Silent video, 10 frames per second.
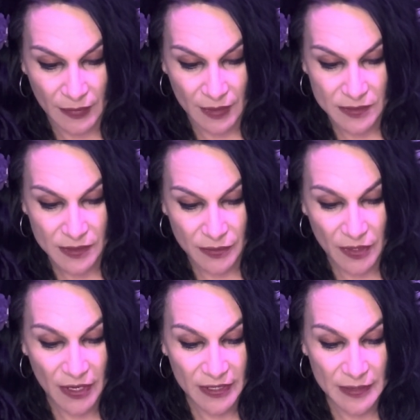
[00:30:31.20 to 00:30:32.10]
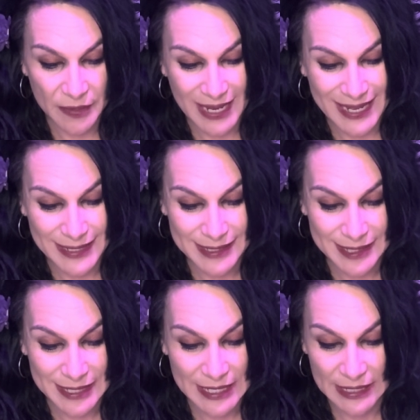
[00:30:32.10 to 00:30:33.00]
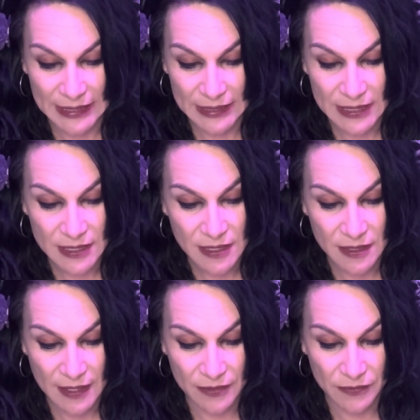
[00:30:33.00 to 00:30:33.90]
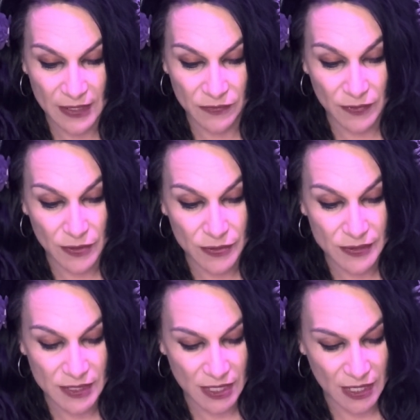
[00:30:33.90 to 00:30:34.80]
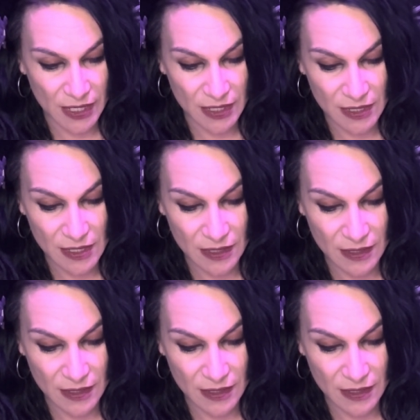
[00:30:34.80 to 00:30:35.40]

So card number 18, that red rose card.